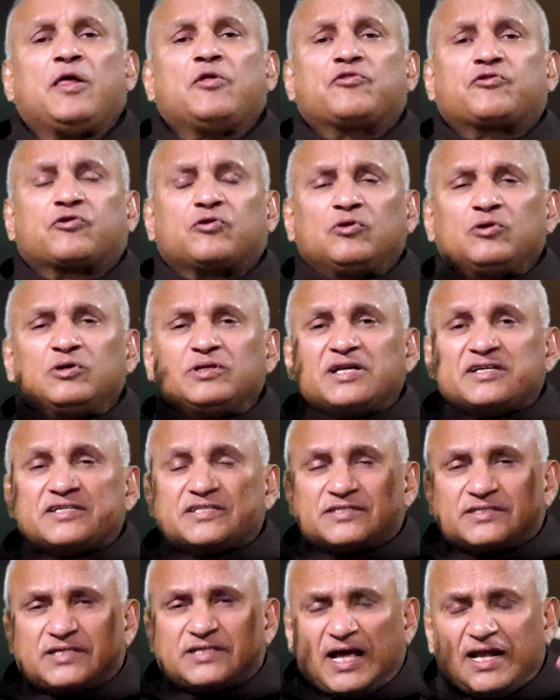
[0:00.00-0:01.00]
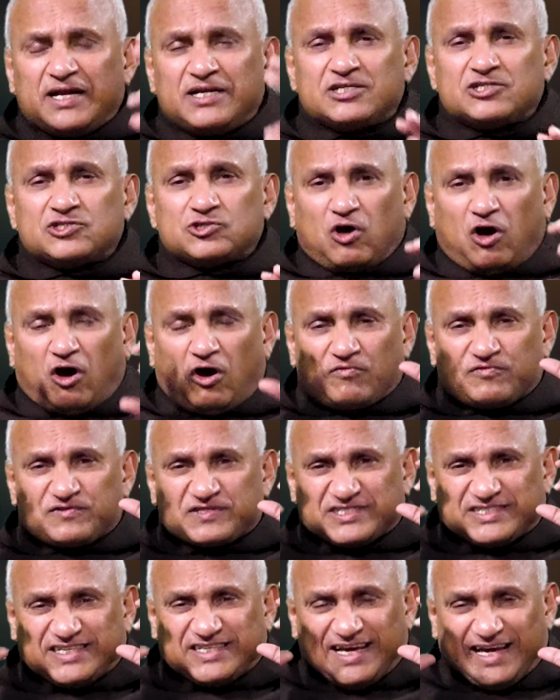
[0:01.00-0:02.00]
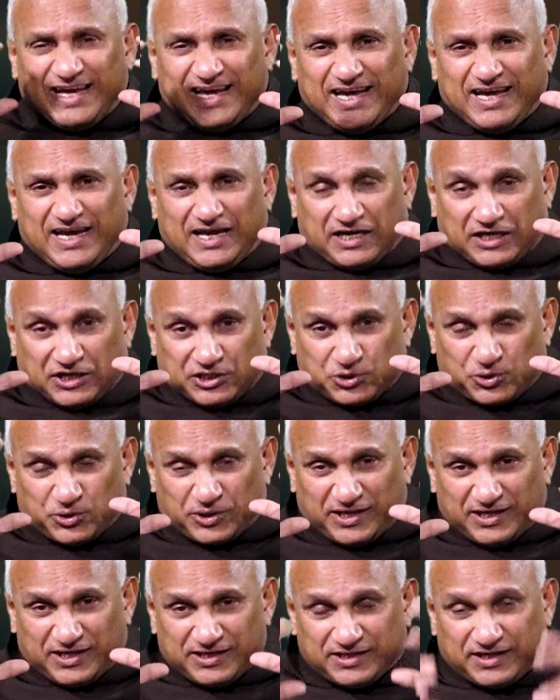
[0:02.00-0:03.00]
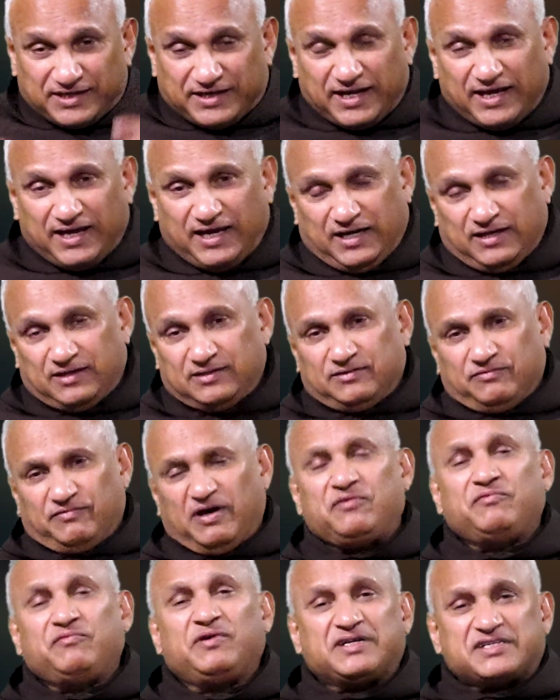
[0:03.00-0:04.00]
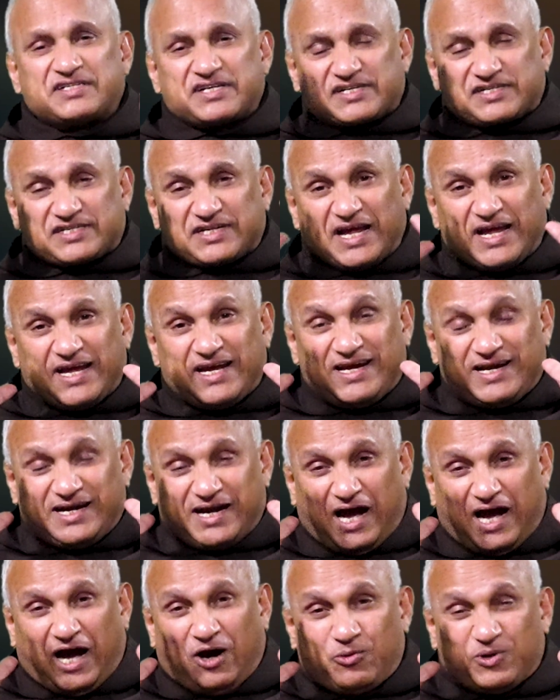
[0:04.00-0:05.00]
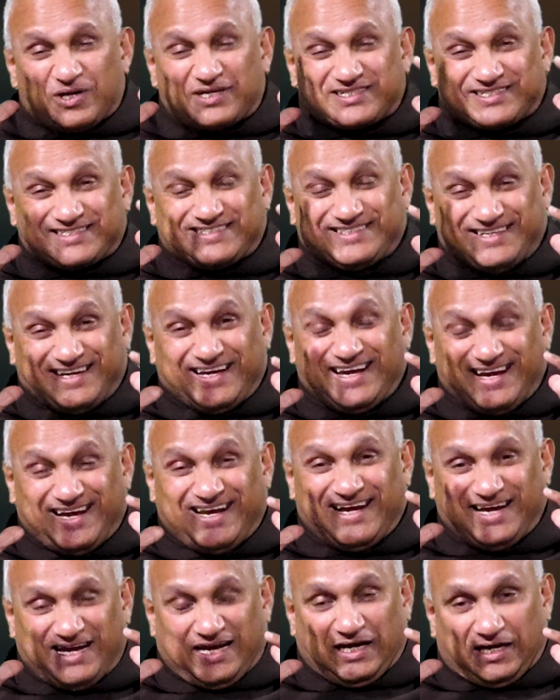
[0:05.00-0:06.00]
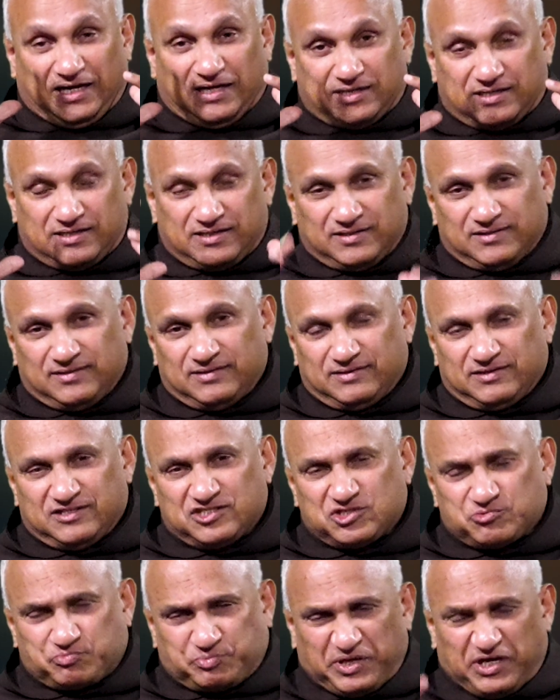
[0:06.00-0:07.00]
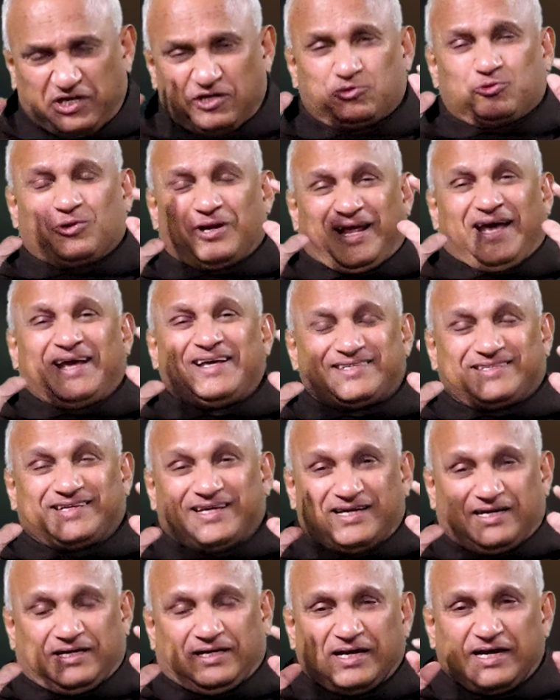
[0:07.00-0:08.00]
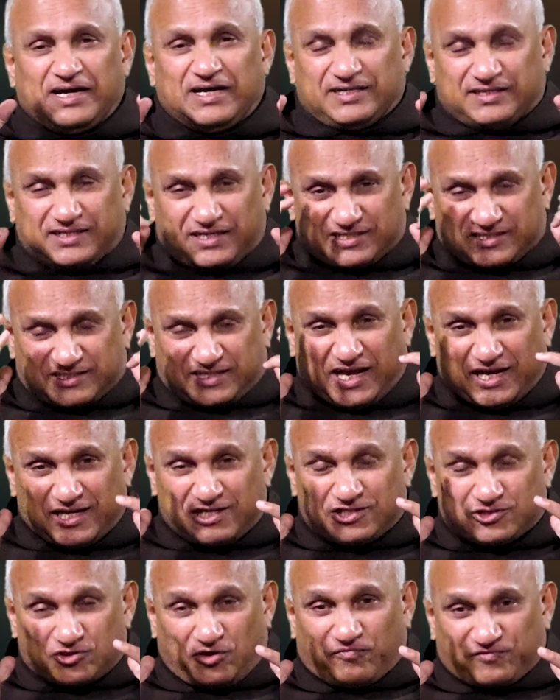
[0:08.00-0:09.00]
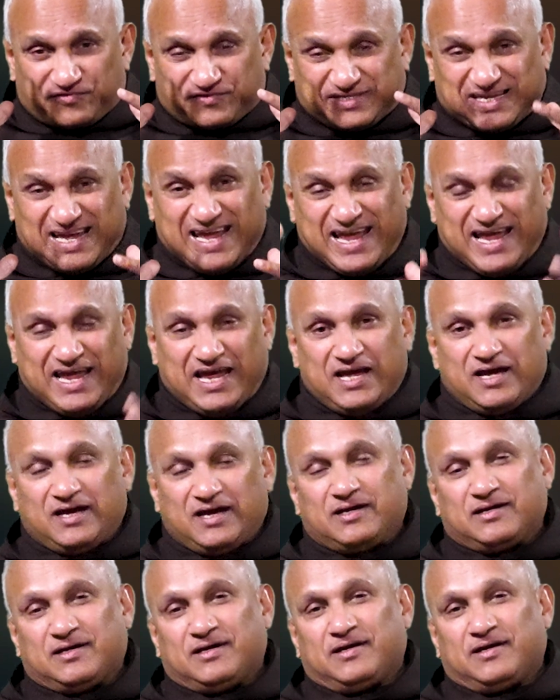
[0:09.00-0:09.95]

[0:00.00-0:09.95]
through the sense of seeing during the day, when we train our seeing, spiritualizing the sense of seeing,